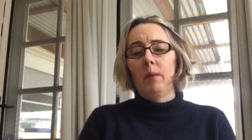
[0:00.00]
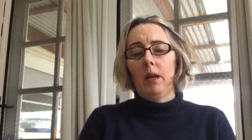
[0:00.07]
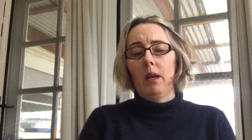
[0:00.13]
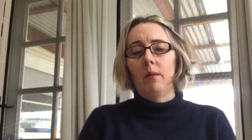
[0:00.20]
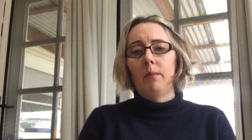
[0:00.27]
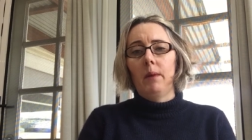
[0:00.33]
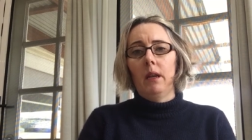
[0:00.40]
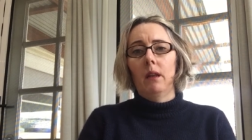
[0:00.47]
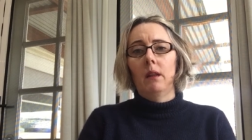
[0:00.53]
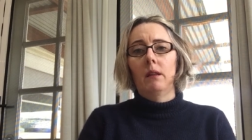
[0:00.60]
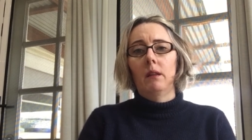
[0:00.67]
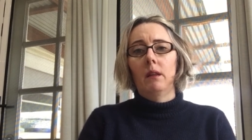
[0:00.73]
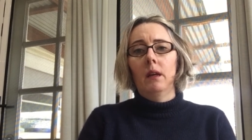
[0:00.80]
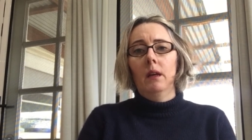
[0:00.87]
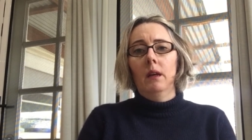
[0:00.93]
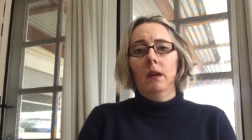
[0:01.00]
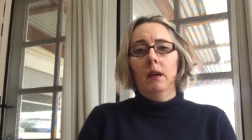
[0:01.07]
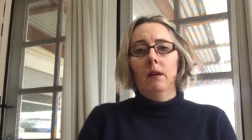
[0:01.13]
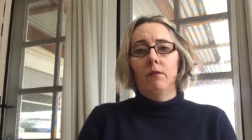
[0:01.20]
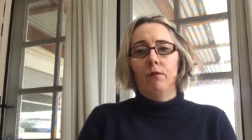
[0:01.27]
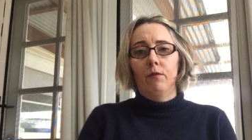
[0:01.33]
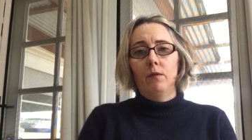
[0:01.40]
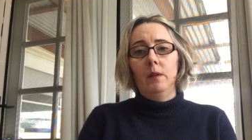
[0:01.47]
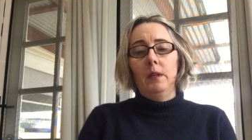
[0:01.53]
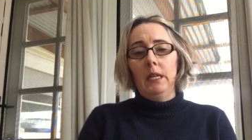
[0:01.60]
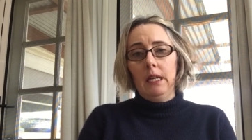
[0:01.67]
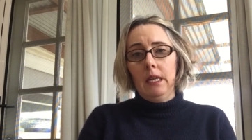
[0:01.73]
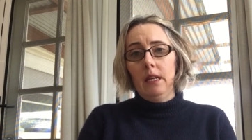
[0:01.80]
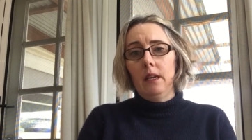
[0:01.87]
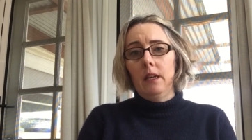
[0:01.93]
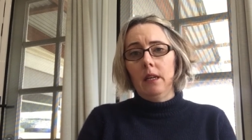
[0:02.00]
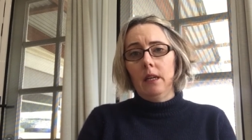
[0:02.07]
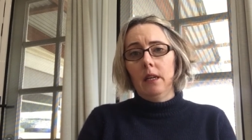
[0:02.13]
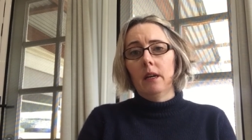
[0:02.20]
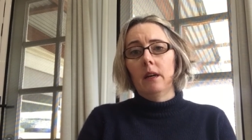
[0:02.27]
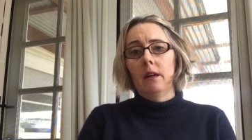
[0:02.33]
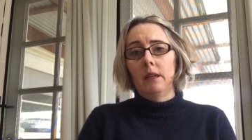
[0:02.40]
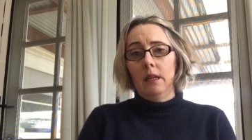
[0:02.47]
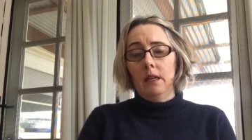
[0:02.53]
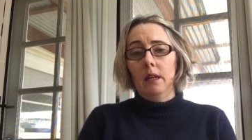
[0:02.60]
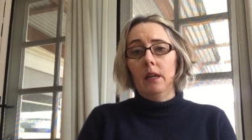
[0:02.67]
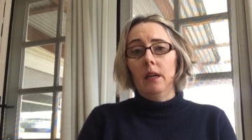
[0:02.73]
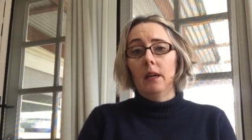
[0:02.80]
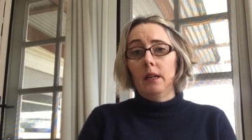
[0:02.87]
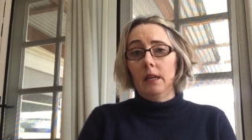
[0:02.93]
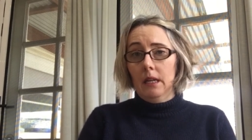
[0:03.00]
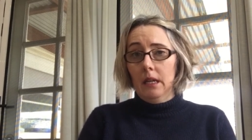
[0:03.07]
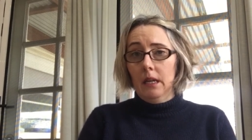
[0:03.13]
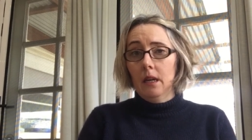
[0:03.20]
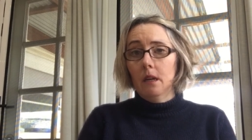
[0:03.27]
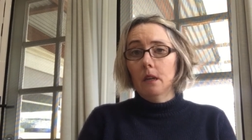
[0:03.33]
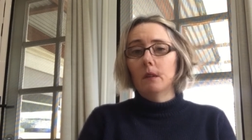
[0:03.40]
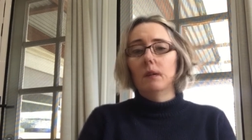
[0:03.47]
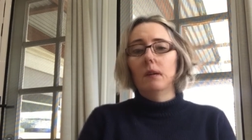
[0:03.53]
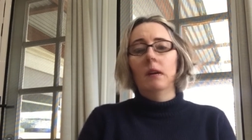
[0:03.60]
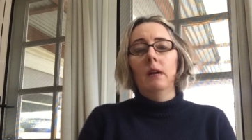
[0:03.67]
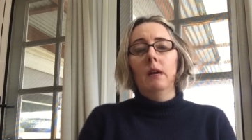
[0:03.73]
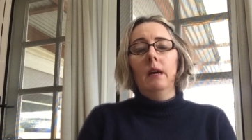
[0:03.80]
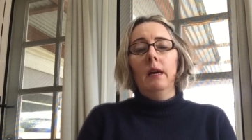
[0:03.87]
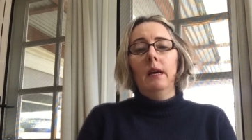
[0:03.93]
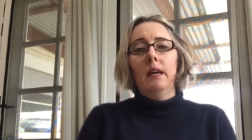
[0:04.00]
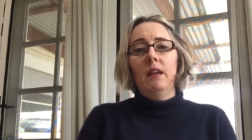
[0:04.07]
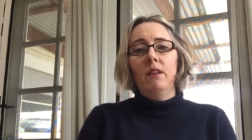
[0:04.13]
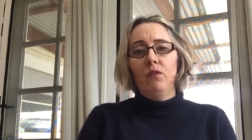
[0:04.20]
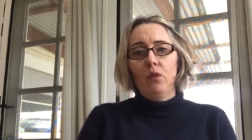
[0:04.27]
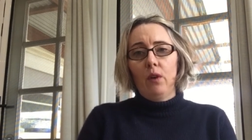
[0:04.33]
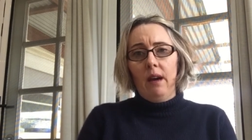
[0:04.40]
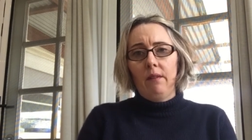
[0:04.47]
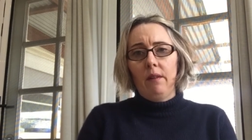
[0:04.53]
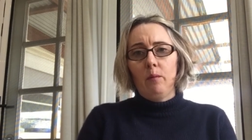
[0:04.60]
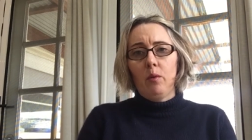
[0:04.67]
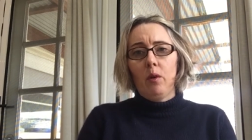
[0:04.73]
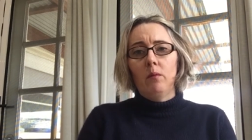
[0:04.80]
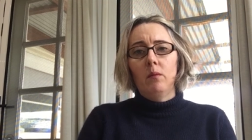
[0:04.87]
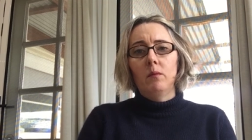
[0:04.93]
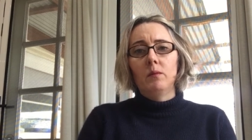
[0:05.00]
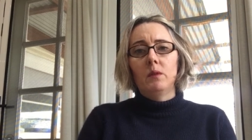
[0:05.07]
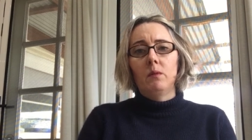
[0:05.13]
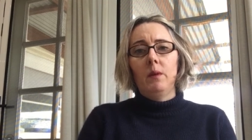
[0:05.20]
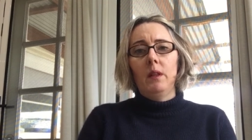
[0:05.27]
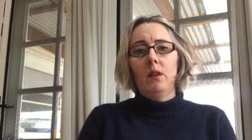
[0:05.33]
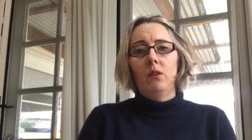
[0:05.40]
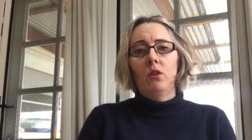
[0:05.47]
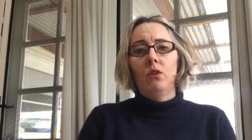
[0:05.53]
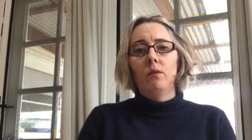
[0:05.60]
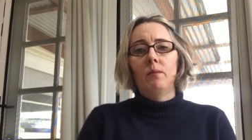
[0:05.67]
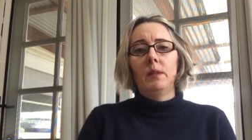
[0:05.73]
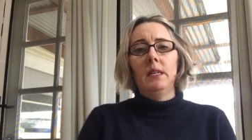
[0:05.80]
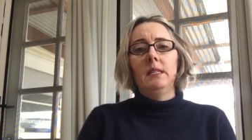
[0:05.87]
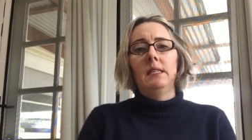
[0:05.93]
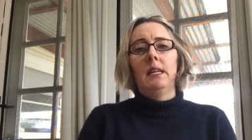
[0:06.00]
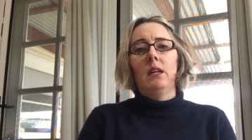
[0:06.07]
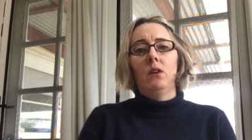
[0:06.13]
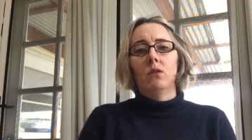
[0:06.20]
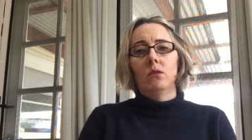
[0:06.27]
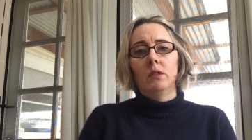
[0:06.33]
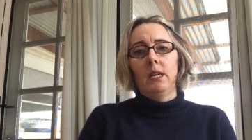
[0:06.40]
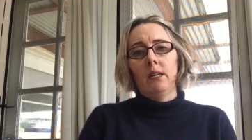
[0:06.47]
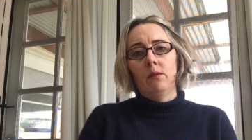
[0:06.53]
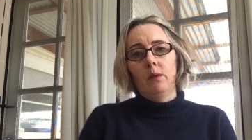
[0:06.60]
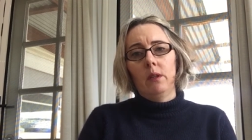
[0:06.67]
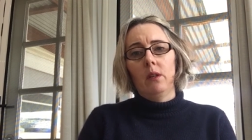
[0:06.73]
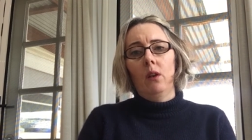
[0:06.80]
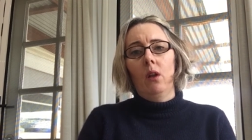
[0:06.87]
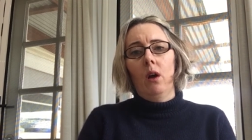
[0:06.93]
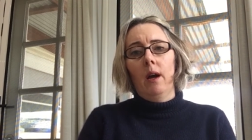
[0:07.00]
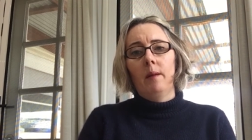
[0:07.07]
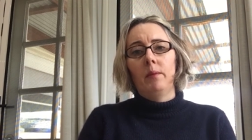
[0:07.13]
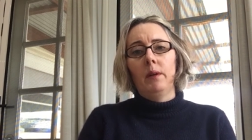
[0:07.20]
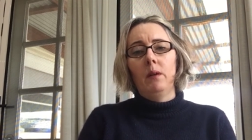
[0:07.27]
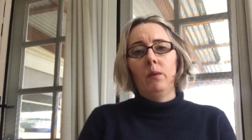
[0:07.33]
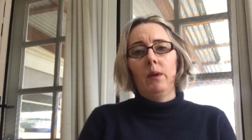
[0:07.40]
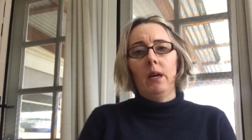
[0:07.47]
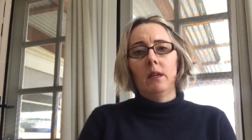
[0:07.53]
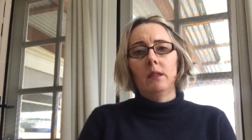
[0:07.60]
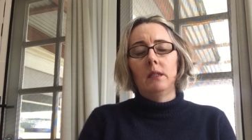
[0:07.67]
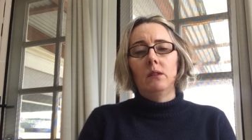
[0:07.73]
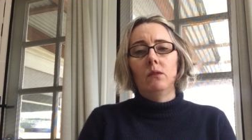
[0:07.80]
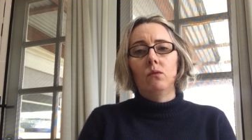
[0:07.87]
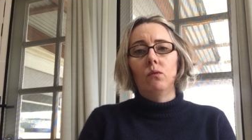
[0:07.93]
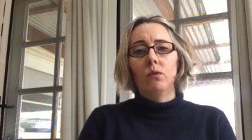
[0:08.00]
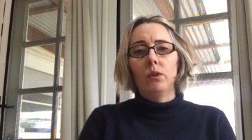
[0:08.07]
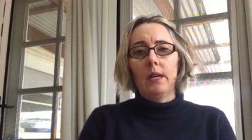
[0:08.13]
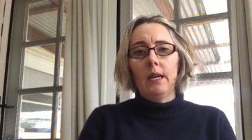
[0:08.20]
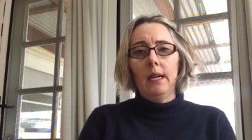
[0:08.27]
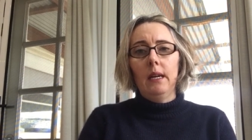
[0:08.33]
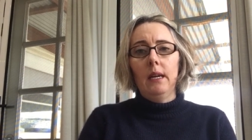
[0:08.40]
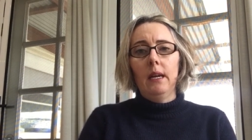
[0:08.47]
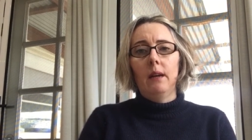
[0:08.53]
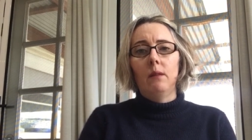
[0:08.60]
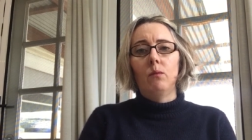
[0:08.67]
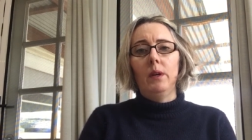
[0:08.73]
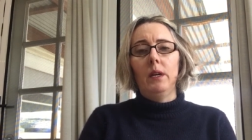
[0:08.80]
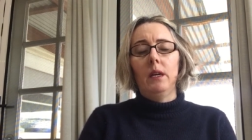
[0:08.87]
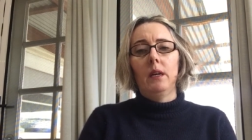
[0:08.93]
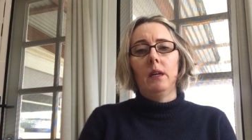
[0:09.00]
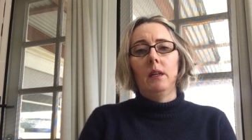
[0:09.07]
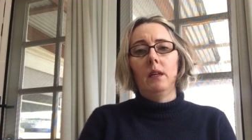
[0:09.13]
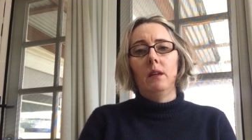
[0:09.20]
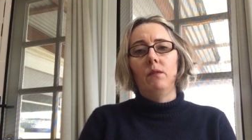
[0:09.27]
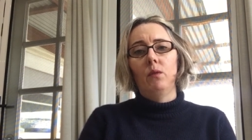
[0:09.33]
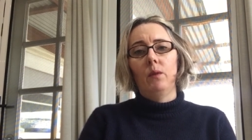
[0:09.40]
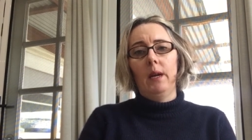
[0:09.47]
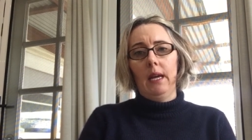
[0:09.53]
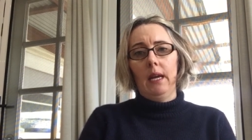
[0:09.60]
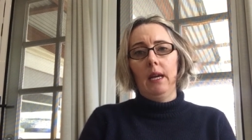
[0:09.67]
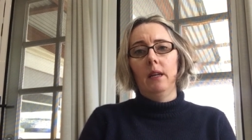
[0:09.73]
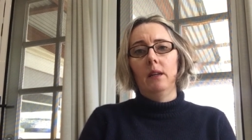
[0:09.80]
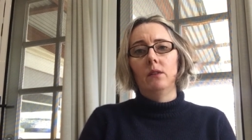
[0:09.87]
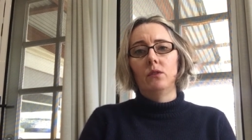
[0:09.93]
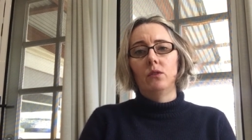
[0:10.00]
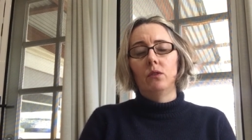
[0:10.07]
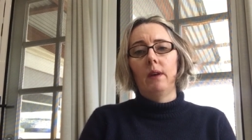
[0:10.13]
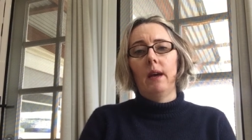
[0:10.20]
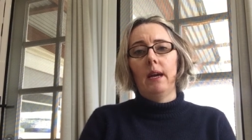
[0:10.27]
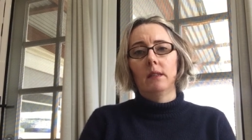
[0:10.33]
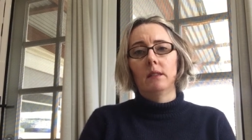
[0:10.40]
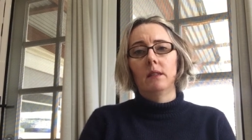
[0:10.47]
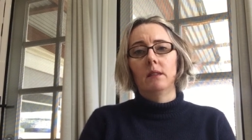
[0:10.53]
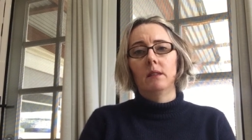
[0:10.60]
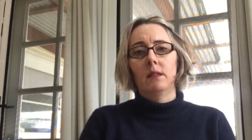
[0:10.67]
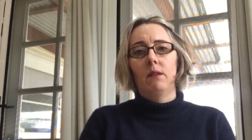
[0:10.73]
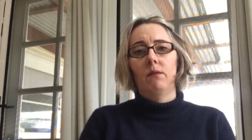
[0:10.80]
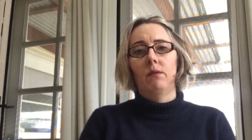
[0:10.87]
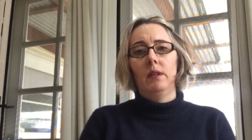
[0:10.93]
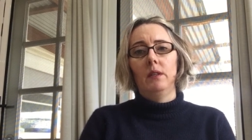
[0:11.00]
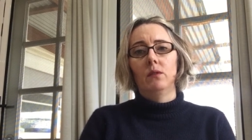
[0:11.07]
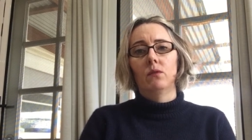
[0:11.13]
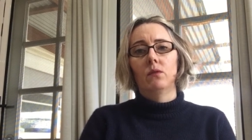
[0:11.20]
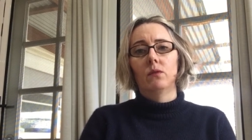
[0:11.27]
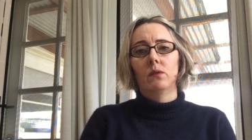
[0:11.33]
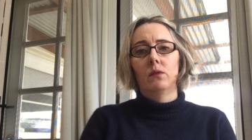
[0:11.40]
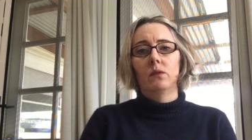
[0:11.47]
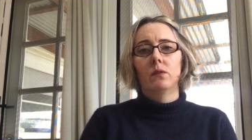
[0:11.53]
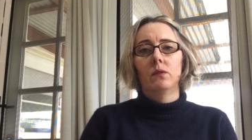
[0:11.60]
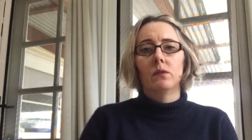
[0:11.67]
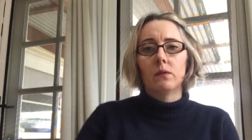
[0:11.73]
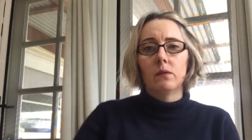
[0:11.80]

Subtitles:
month, month, year, year, year, year. If you're having problems with it though, please get in contact with the library. We are still working and we can give you a hand to access that resource.